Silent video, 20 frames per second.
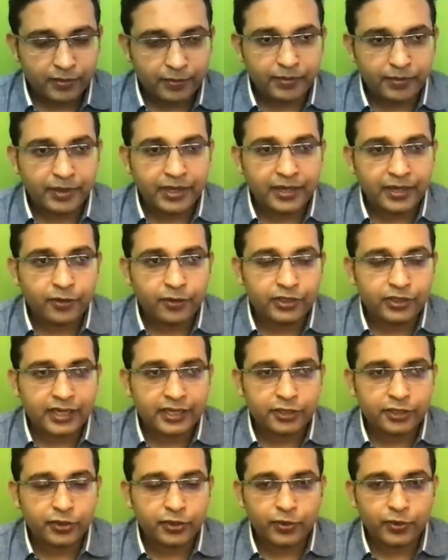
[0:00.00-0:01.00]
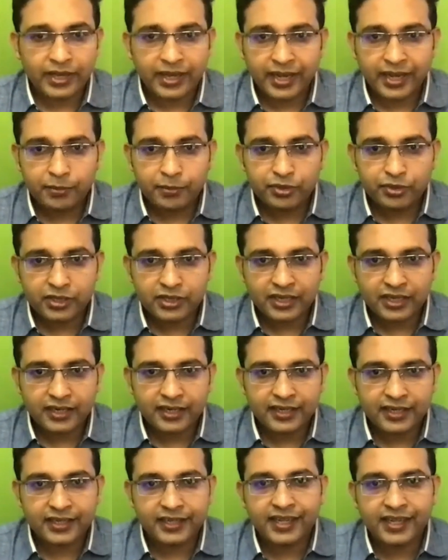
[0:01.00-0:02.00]
because as you know, AIMS is
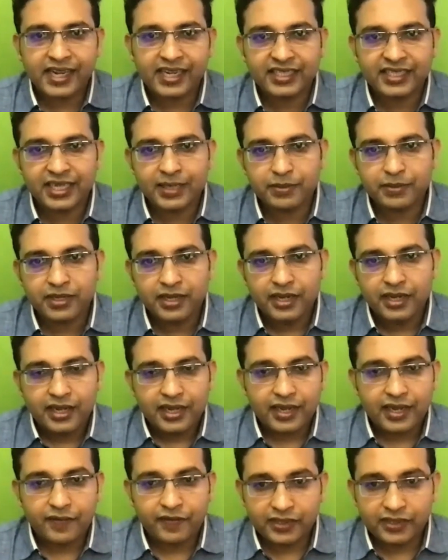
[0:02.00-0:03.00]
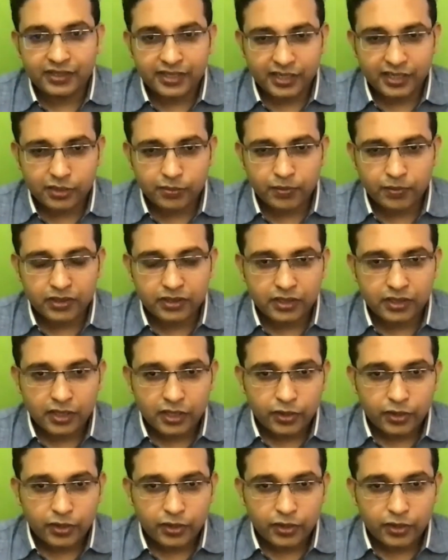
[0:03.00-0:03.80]
conducting exams every 6 months.